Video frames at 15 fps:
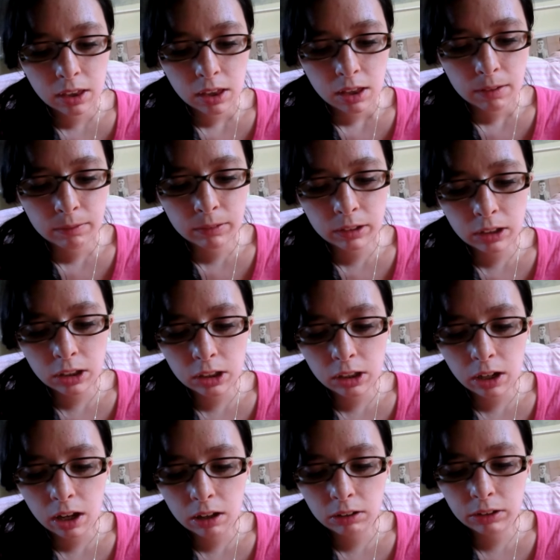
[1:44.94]
Mr.
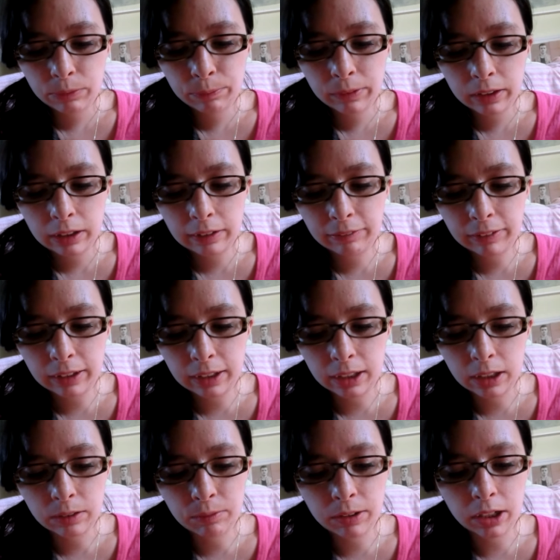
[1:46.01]
Crouch believed in
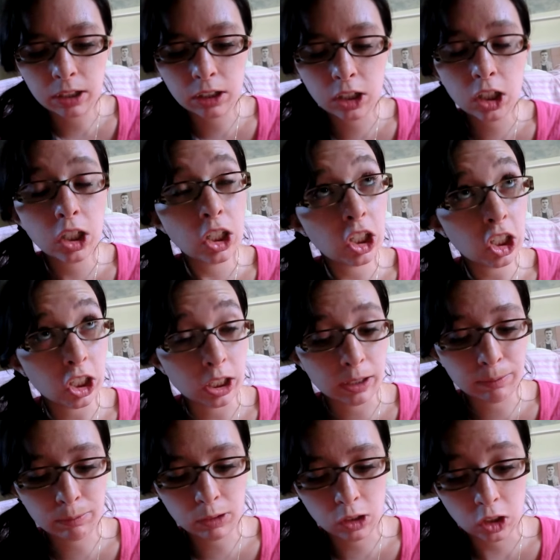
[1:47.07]
him and encouraged
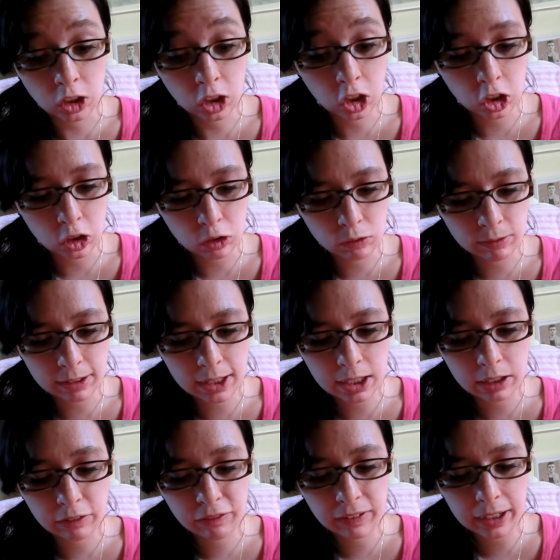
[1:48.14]
James Earl Jones
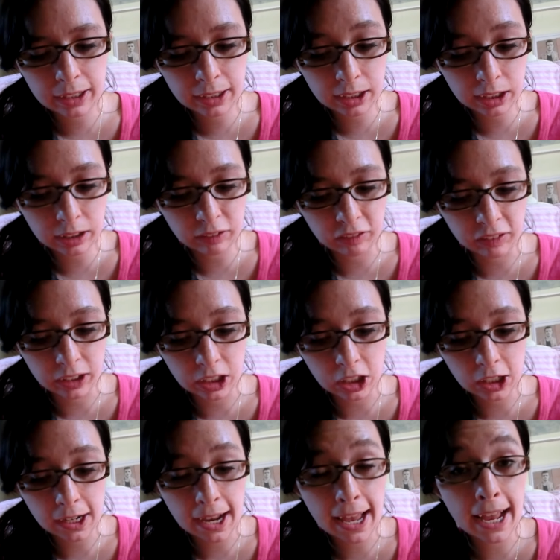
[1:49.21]
to face his
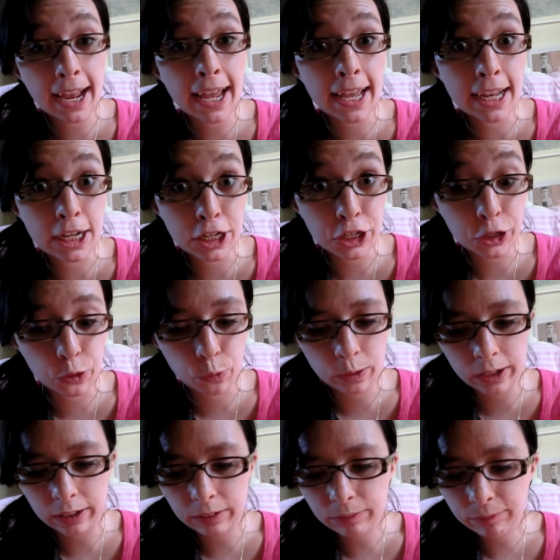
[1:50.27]
fear and do
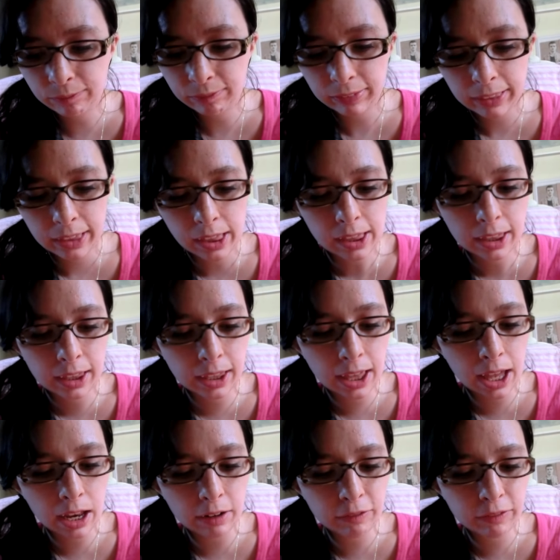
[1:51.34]
it. He
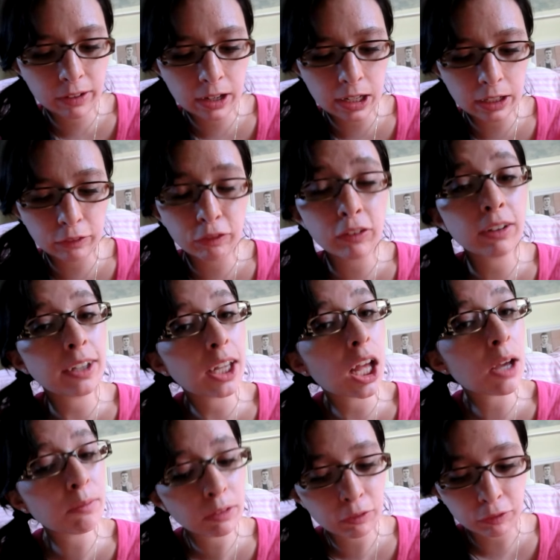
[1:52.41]
had a very difficult
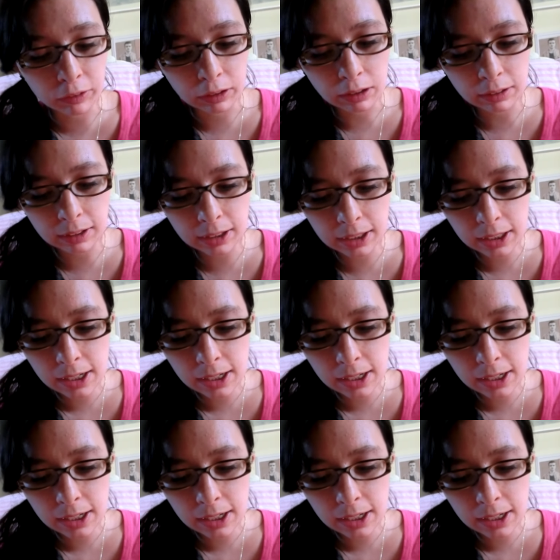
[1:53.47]
time at first,